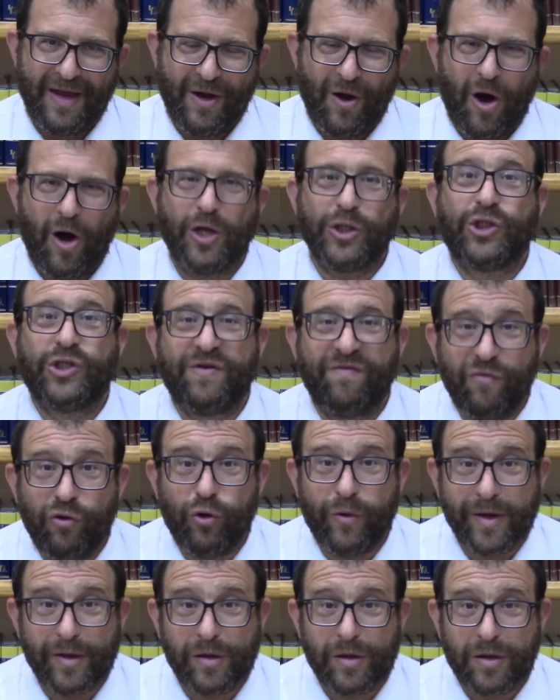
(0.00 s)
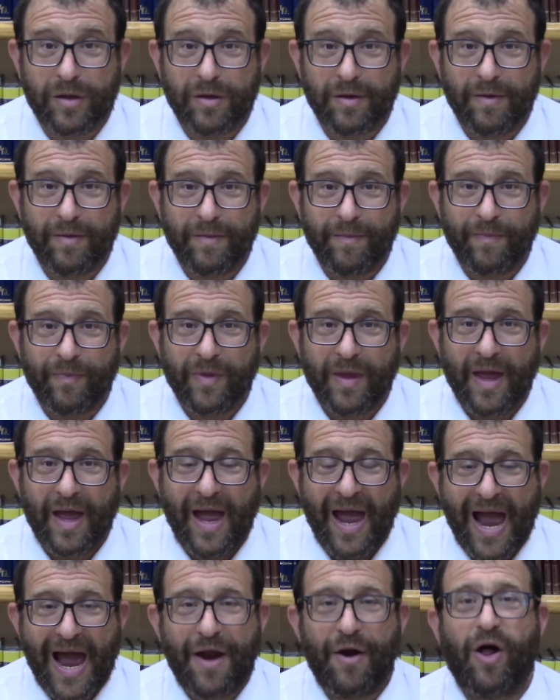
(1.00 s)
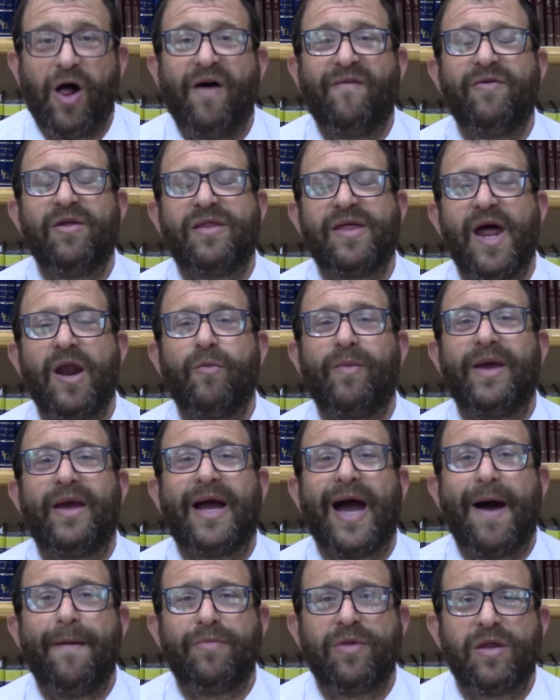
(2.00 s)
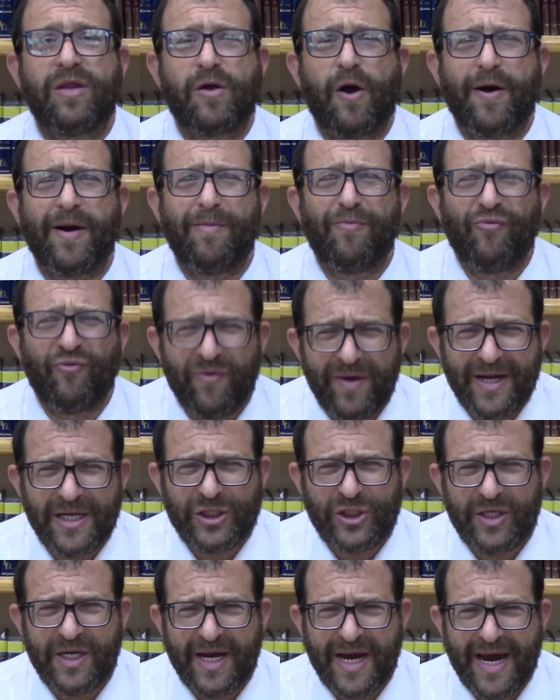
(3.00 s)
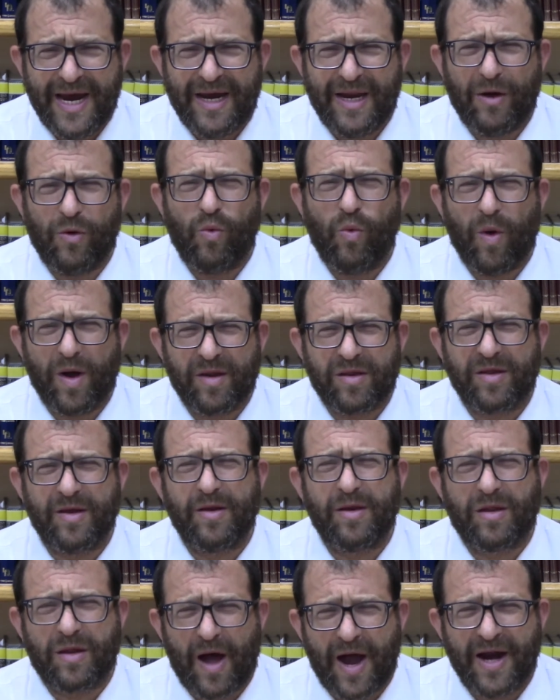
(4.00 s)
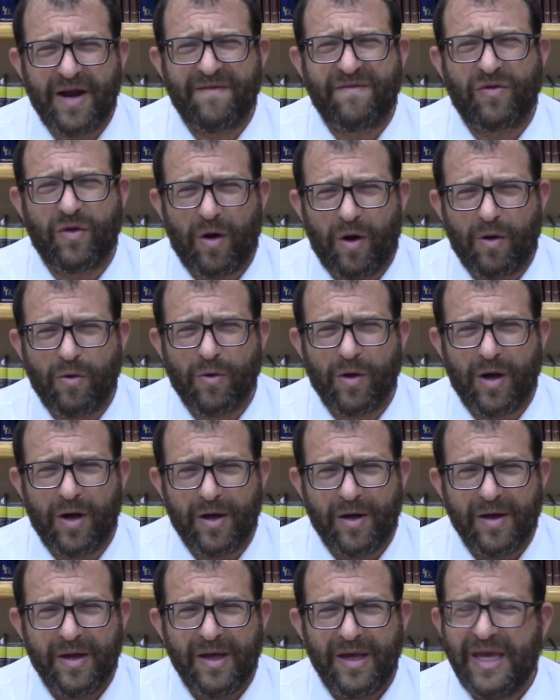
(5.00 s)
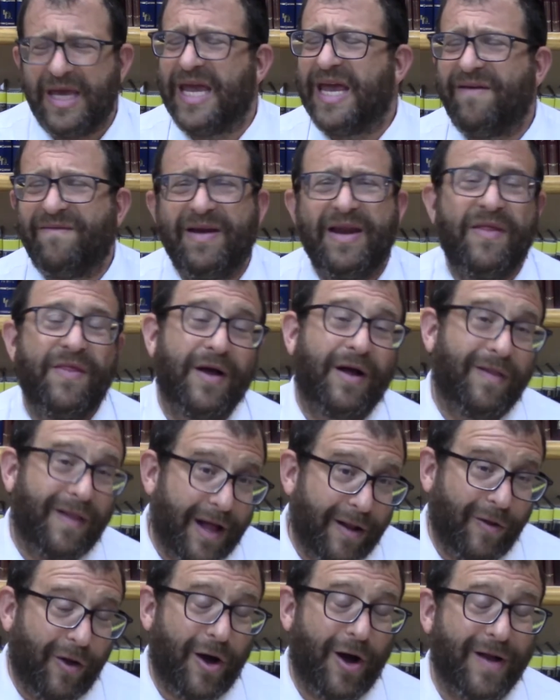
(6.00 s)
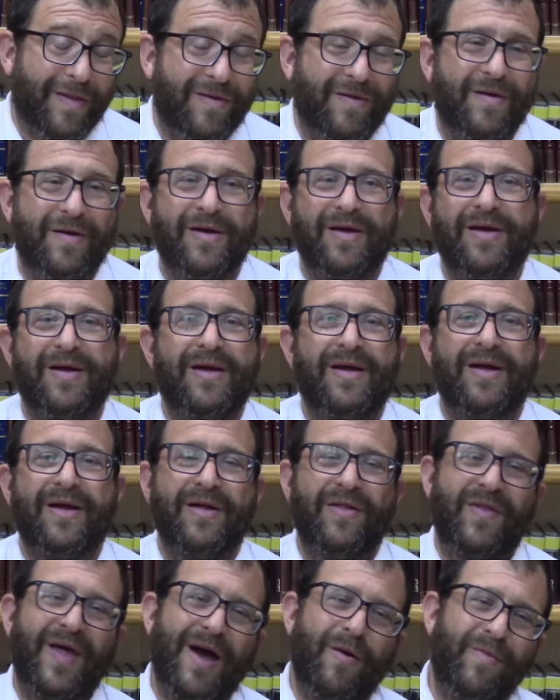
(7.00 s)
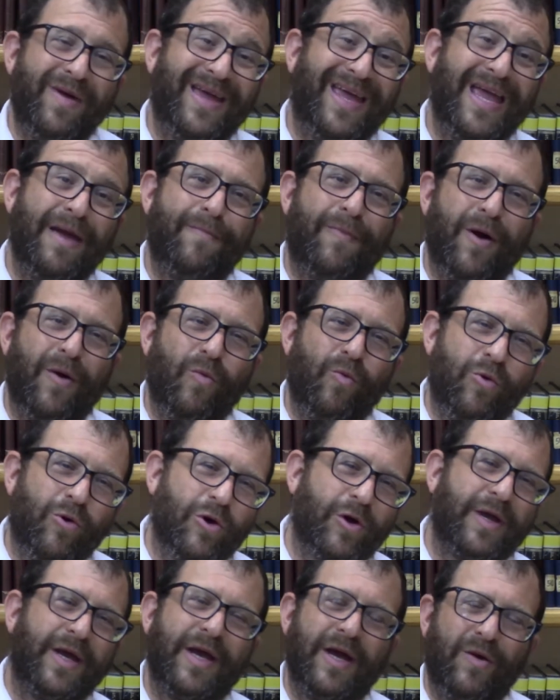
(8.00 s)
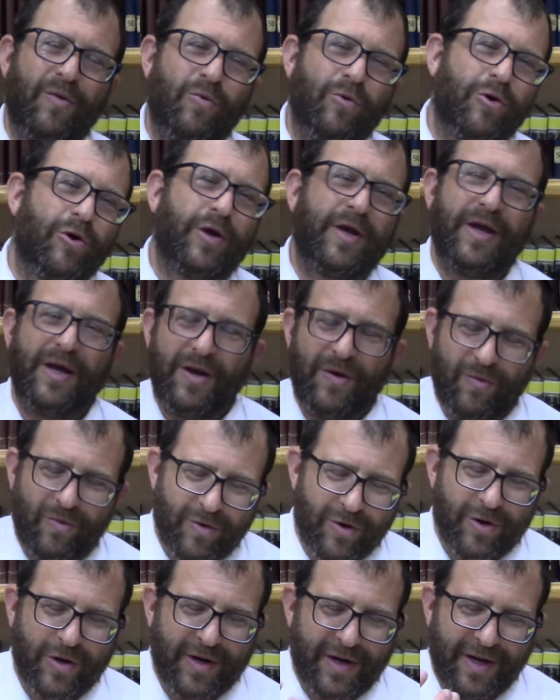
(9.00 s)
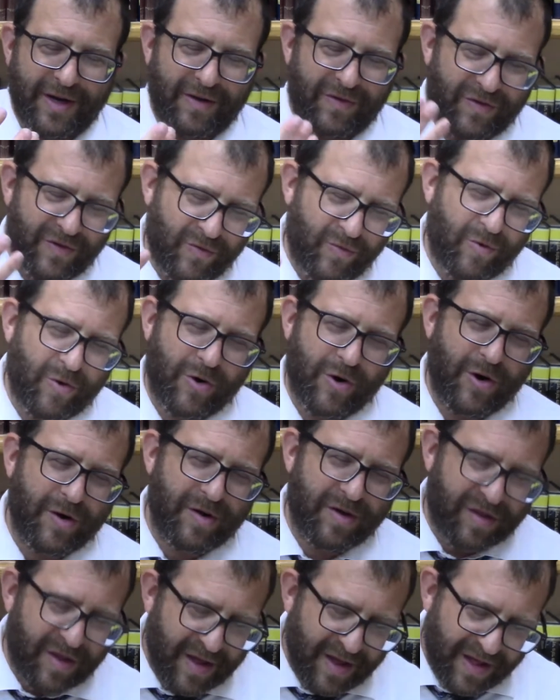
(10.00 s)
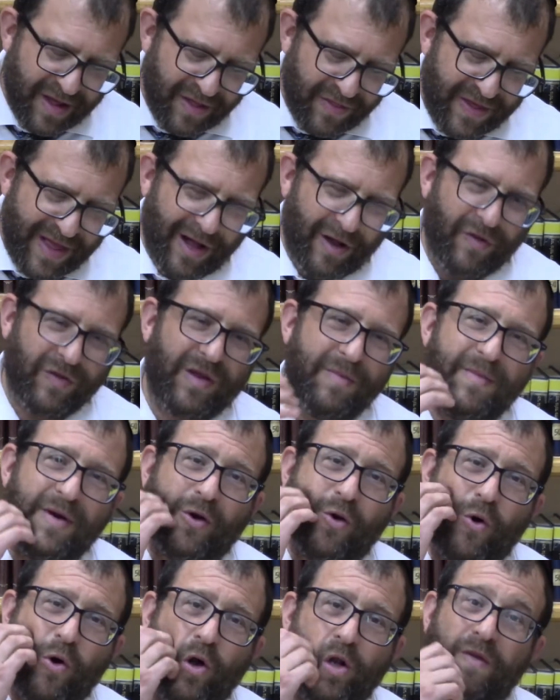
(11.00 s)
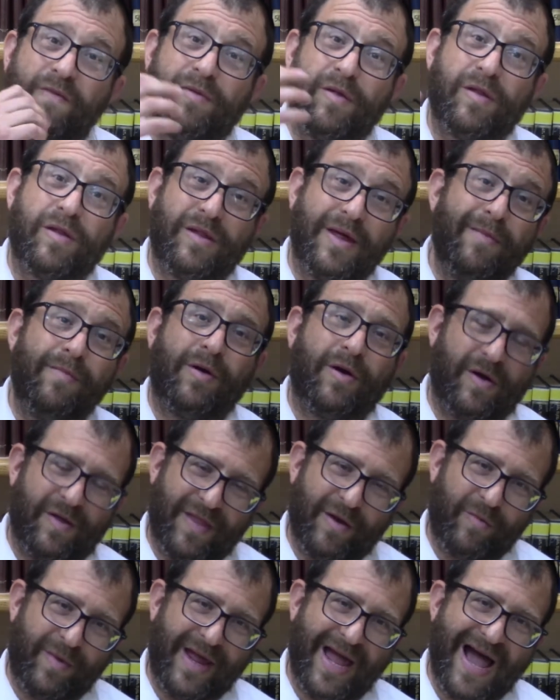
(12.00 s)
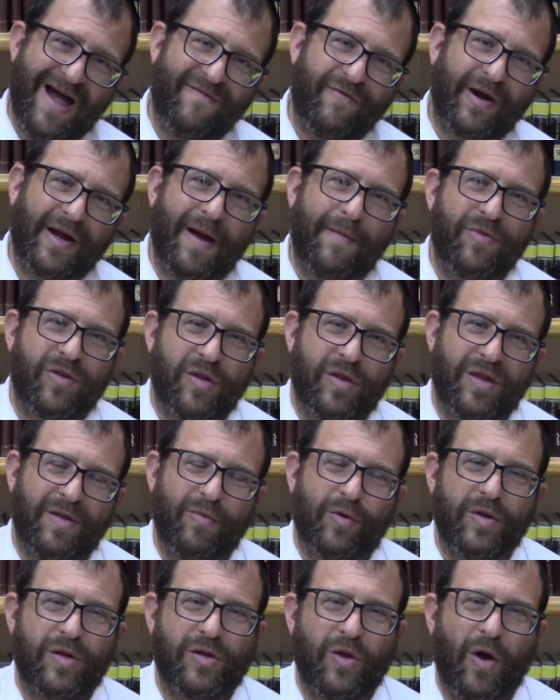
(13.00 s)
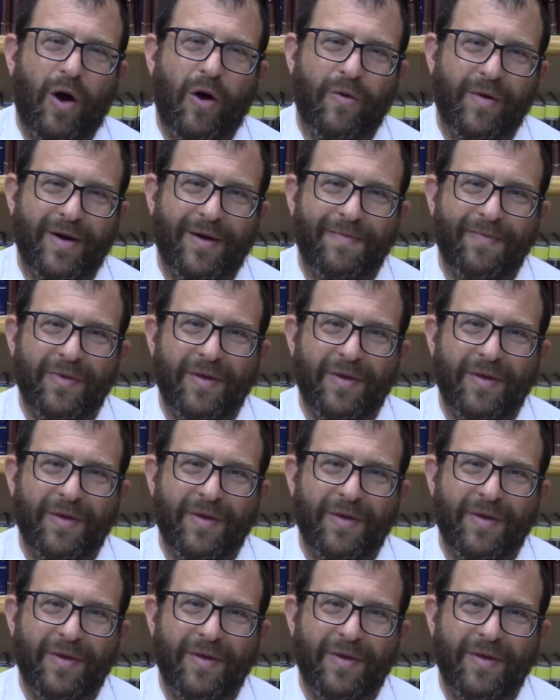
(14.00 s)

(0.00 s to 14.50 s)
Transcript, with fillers: on Shavuos, and all of a sudden we come to start appreciating what's inside of Torah, even in the Klalot, then we keep on working and working and working towards the ultimate goal of the Simcha that we have when it comes to Simchas Torah.